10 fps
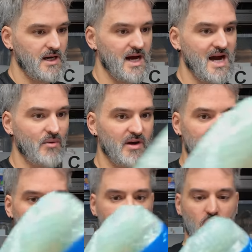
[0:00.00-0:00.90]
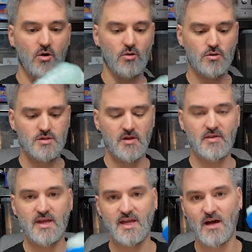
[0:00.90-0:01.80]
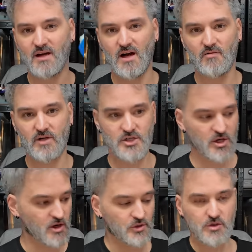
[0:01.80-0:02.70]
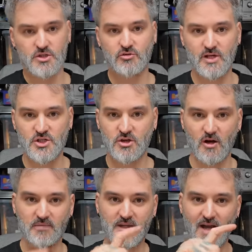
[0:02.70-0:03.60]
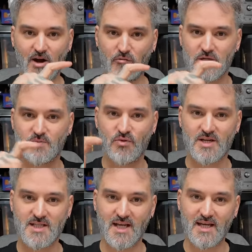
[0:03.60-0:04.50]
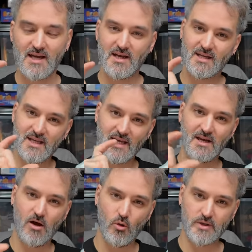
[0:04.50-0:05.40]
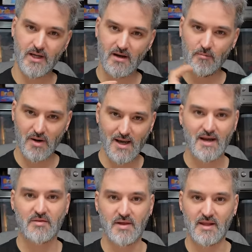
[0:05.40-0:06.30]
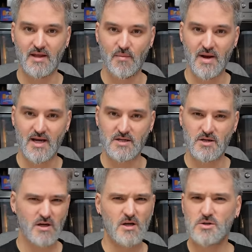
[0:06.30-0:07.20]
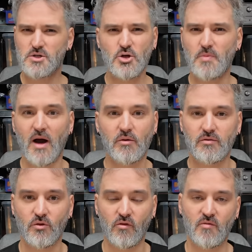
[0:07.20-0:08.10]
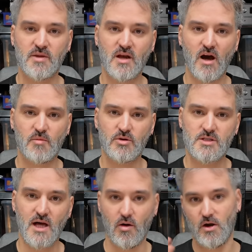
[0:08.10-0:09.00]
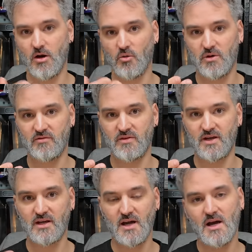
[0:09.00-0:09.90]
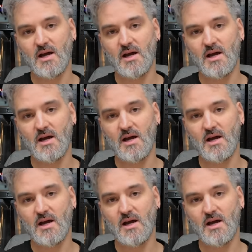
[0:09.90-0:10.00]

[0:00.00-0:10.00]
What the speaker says: We have sold the, I can't really show you, I'll do a screenshot, the Elvis Presley key holding plaque thing that I paid £2 for from the car boot sale, along with the